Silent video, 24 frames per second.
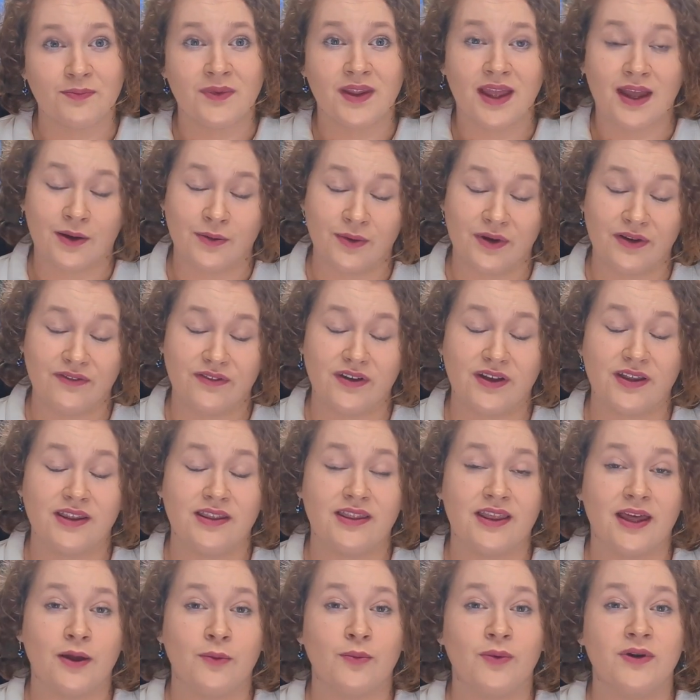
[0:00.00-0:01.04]
However,
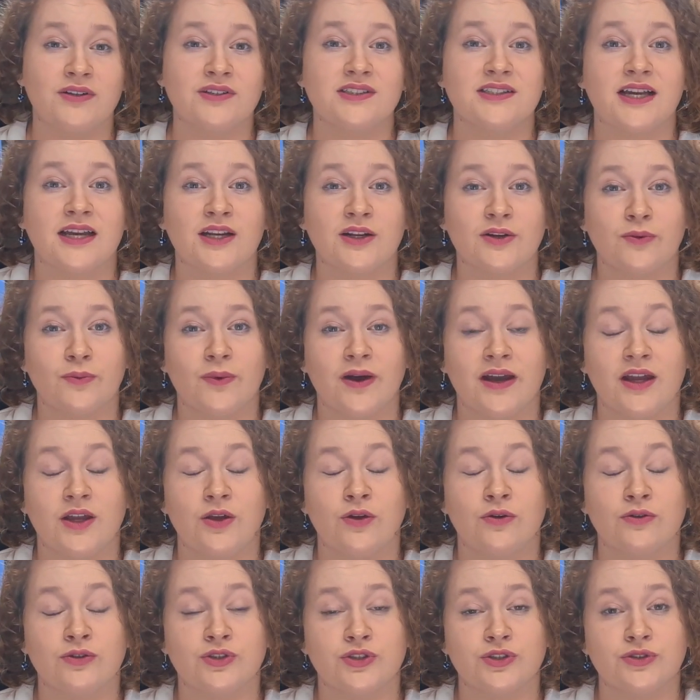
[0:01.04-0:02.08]
they will send away
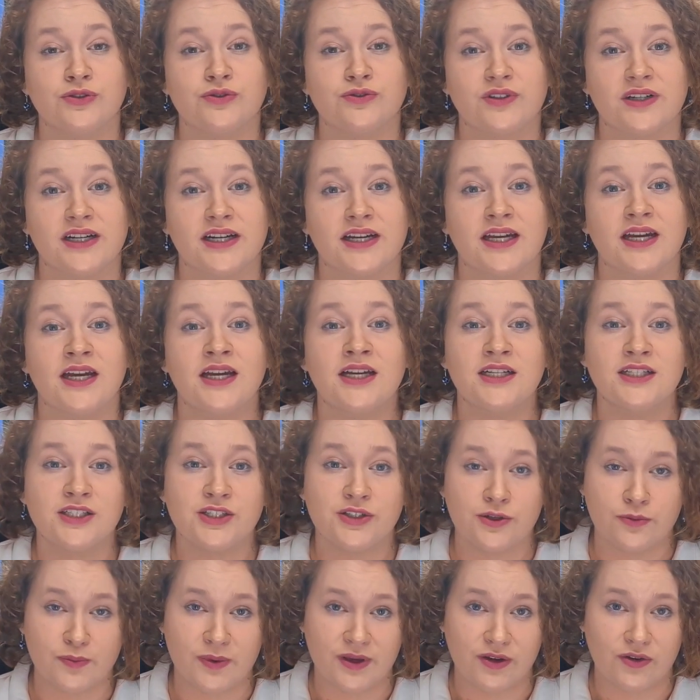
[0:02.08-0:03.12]
your jewellery
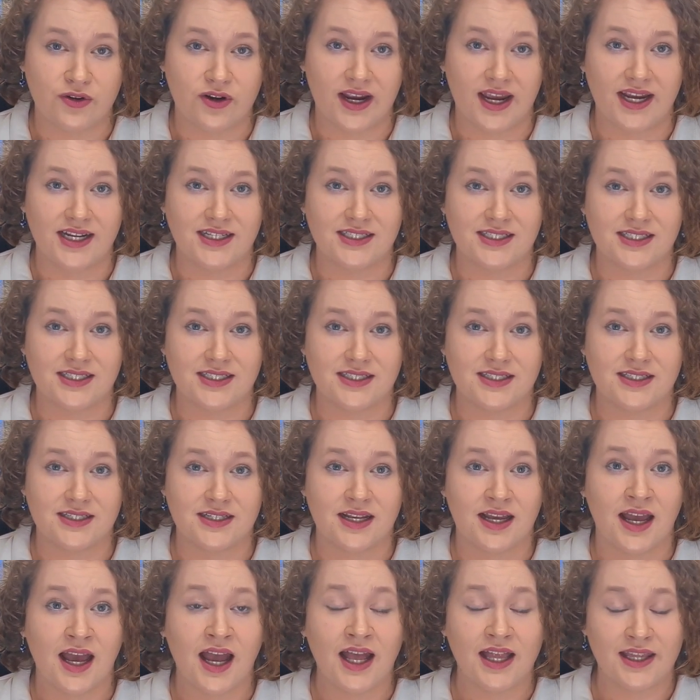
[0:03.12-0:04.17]
to be created,
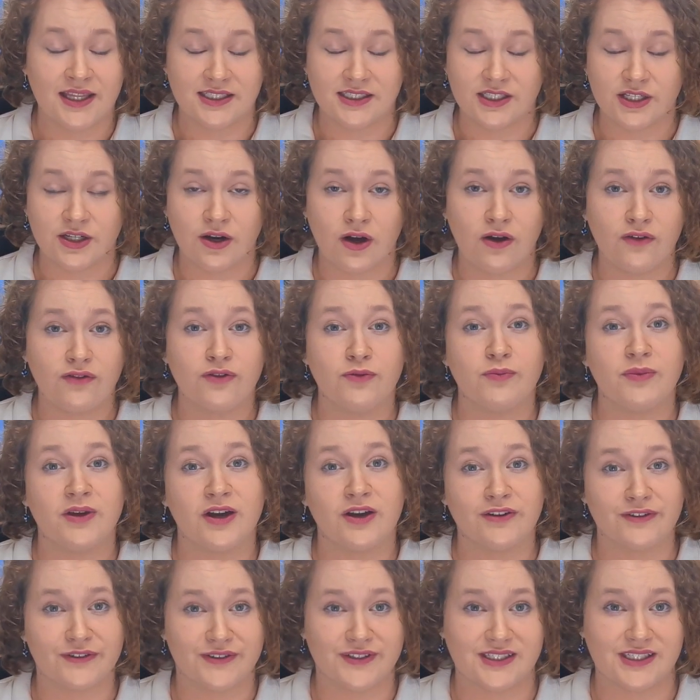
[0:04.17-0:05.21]
and this can often be
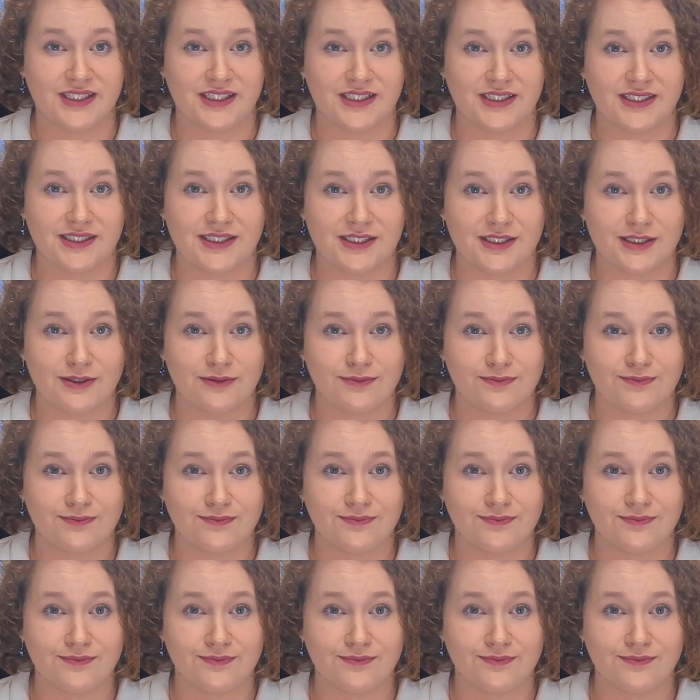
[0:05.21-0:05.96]
overseas.